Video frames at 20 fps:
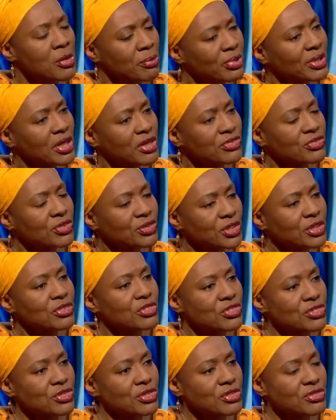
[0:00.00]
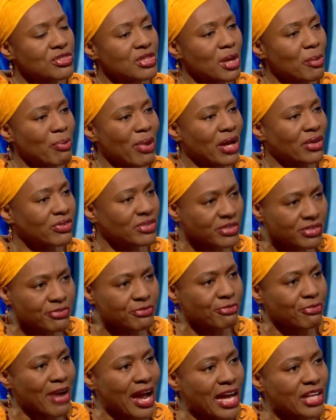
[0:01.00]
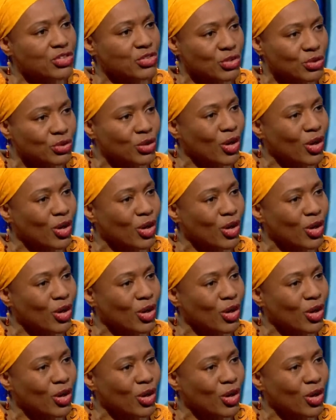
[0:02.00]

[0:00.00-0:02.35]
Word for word: but also concerns about this fragile